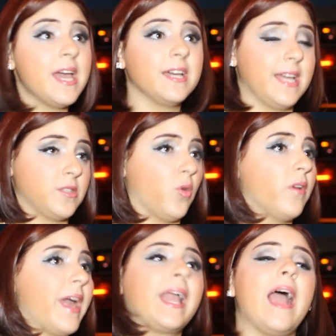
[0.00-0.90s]
that's
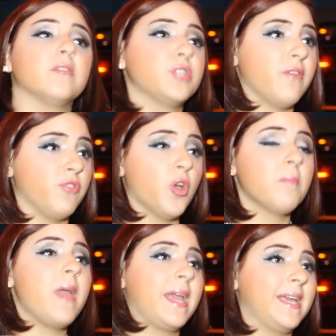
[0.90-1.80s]
all that counts. If you're
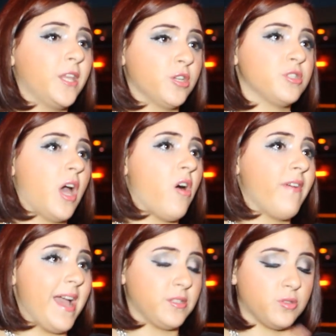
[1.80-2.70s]
making
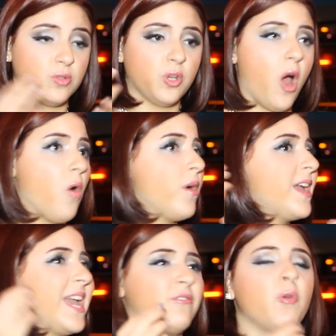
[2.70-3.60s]
yourself as, you know,
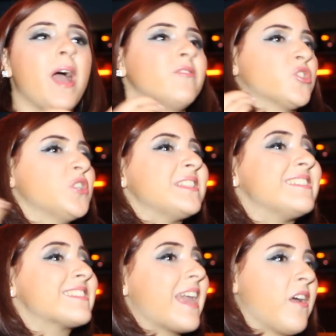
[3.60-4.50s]
if you have a certain
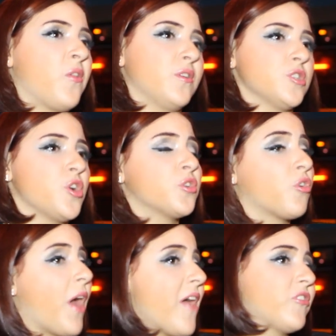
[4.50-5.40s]
skill or a certain
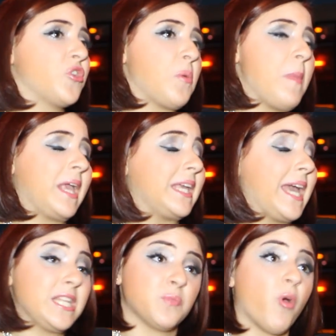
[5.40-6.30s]
craft and you're making
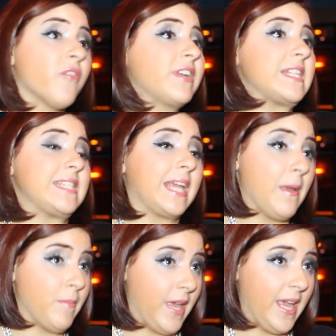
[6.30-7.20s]
it as perfect as it
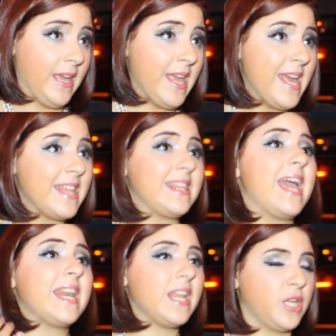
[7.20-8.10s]
can be,
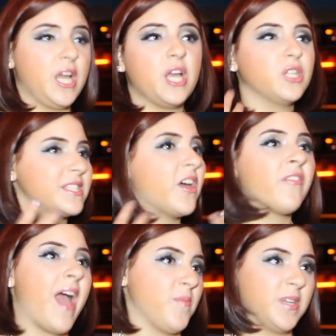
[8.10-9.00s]
then
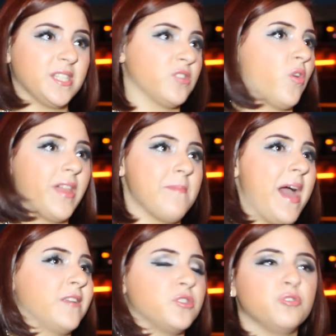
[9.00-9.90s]
self-happiness is all that
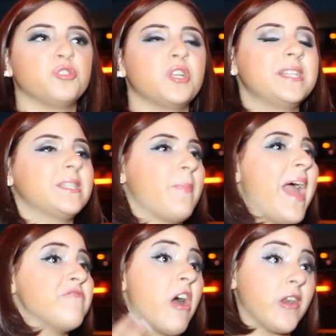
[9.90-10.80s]
matters. You shouldn't
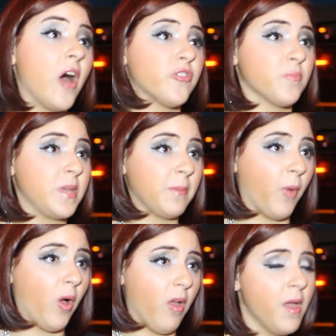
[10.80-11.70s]
depend on other
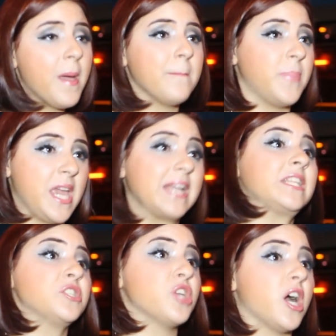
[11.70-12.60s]
people
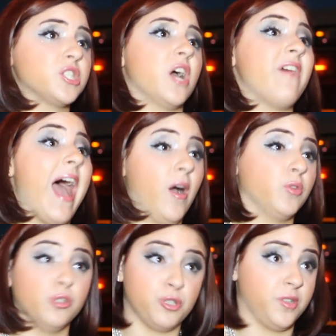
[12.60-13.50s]
being the judge of how
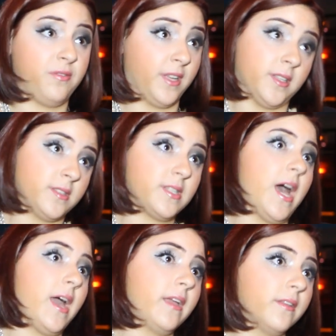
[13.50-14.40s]
you should feel
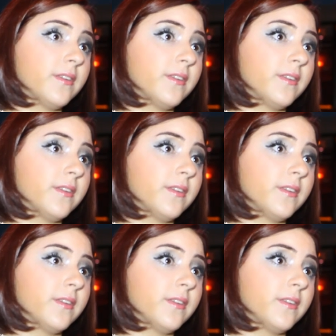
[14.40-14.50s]
inside.